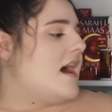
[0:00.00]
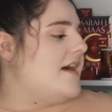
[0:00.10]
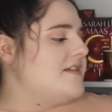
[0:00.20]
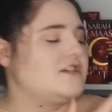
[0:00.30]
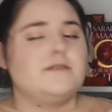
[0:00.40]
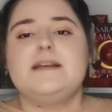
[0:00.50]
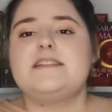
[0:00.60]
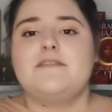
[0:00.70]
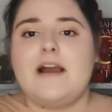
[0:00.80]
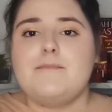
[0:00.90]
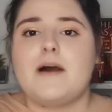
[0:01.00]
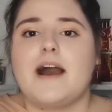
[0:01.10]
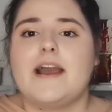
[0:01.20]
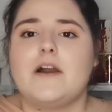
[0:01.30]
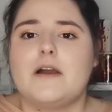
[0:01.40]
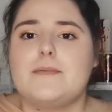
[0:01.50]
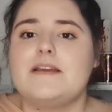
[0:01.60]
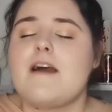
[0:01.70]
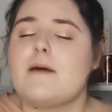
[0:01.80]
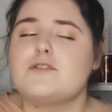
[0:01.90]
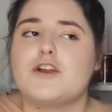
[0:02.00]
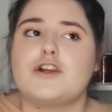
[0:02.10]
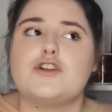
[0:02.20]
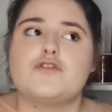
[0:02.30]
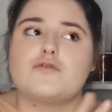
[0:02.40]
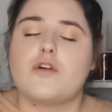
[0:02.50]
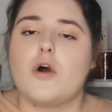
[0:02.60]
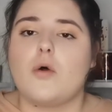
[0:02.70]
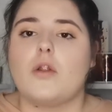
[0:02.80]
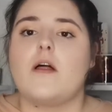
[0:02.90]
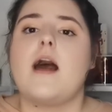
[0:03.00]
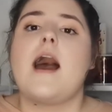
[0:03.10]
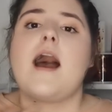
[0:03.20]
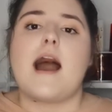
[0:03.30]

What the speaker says: And then she meets a vampire who I believe helps her control